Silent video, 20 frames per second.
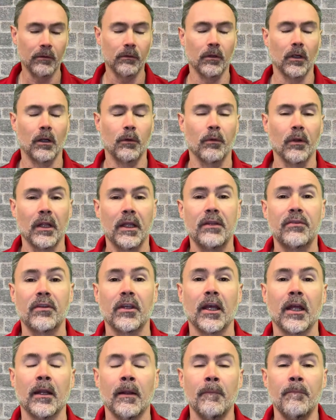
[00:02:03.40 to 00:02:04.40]

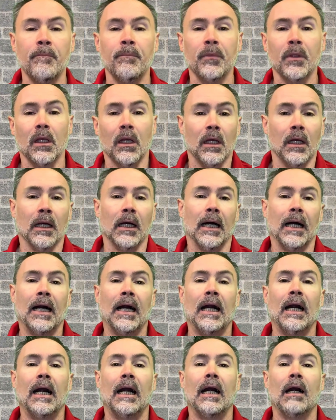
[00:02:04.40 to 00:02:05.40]
releasing it.
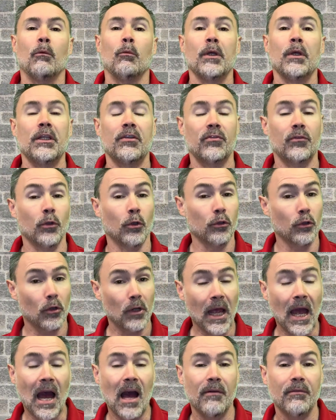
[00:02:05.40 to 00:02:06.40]
We still don't
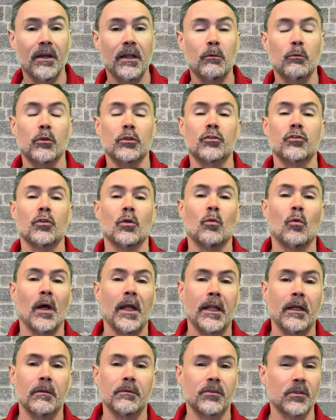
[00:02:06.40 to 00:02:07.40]
have it. We're still
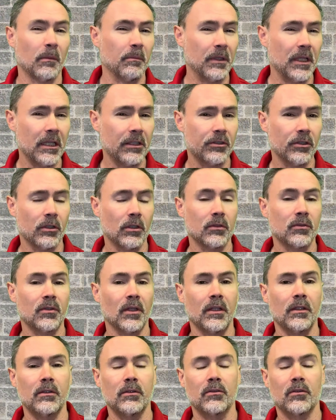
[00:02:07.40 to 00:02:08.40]
waiting on some details
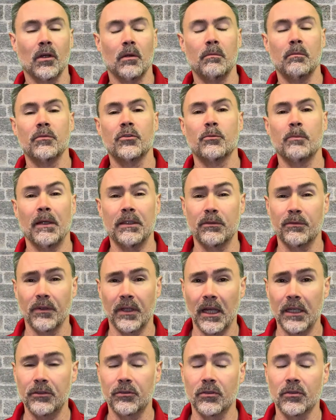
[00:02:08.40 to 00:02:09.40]
and some
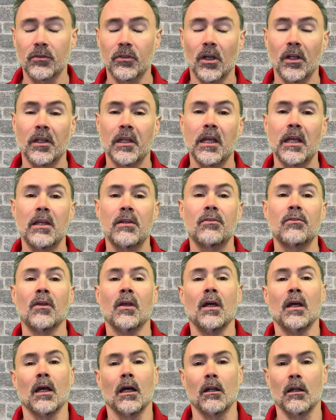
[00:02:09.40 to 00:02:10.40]
specifications on these,
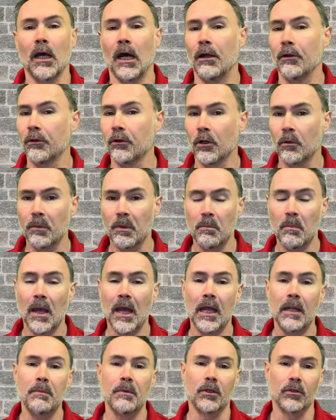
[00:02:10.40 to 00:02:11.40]
on how they're gonna be
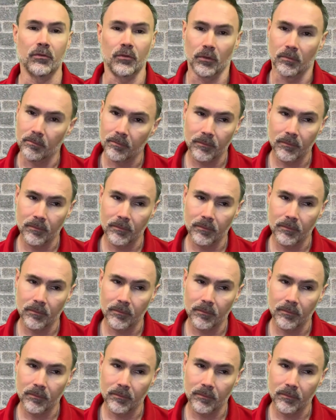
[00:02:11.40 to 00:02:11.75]
made, because they're